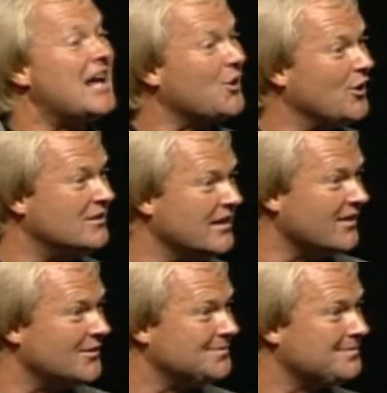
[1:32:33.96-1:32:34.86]
a good deal?
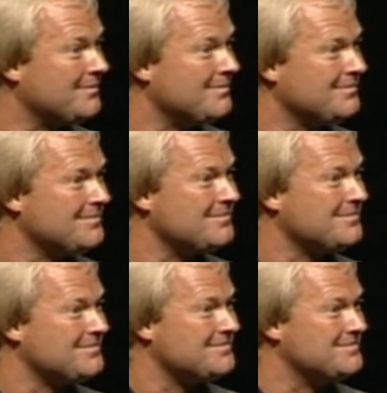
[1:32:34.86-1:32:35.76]

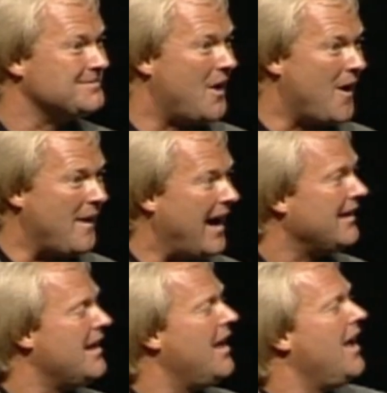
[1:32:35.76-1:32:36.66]
All right.
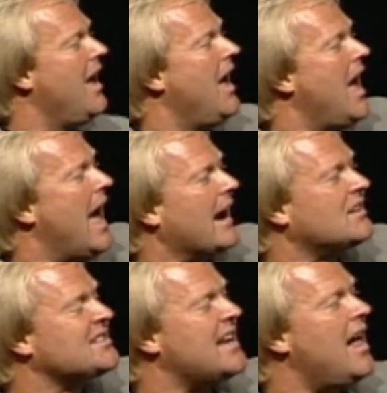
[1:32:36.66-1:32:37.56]

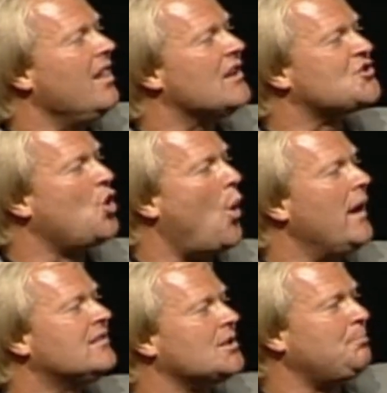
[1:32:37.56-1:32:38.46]
Excel is going
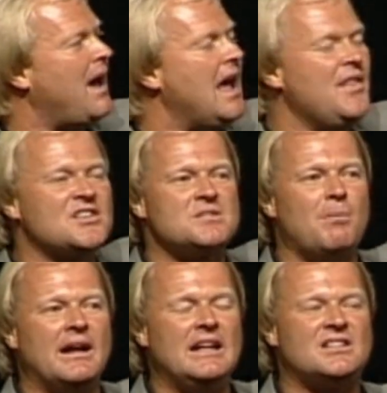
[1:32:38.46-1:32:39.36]
to pay this
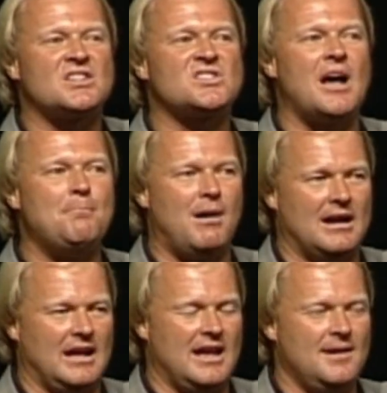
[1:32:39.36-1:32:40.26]
money to
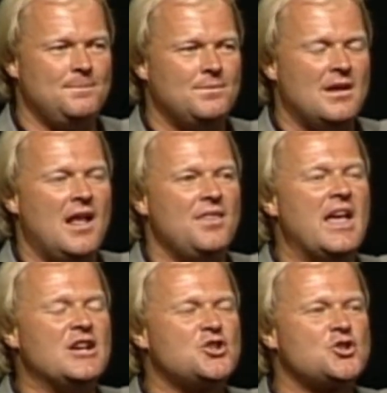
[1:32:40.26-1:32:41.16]
somebody. They
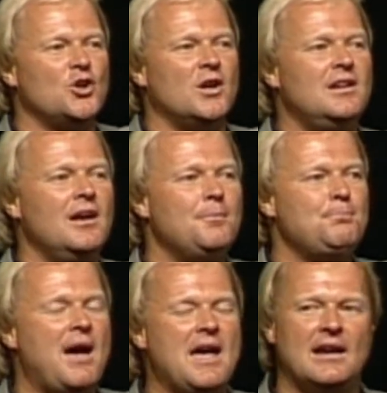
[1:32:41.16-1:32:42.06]
should
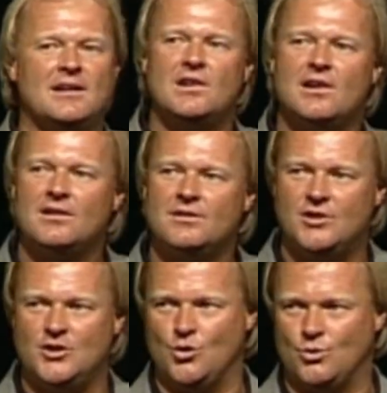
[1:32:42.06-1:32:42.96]
pay it to
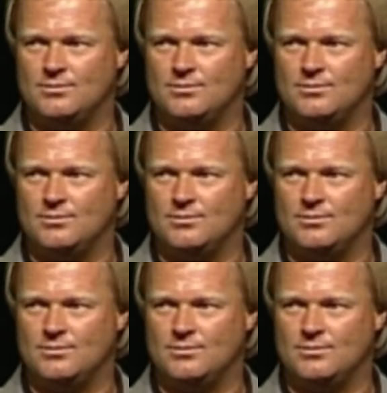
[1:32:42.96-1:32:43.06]
you.